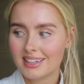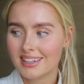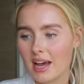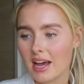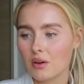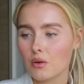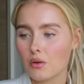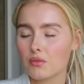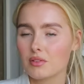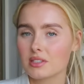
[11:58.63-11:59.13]

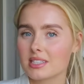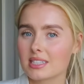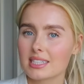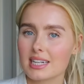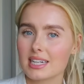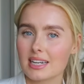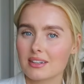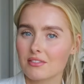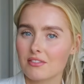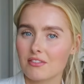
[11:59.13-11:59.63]
I obviously
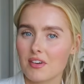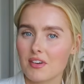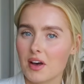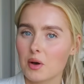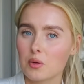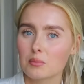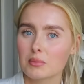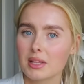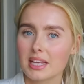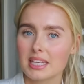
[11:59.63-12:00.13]
didn't
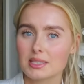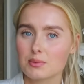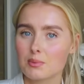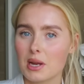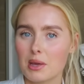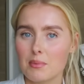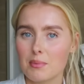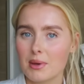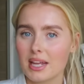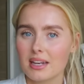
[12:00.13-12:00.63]
film like
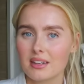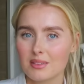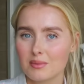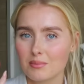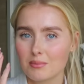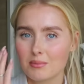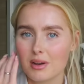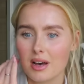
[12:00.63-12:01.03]
spray painting,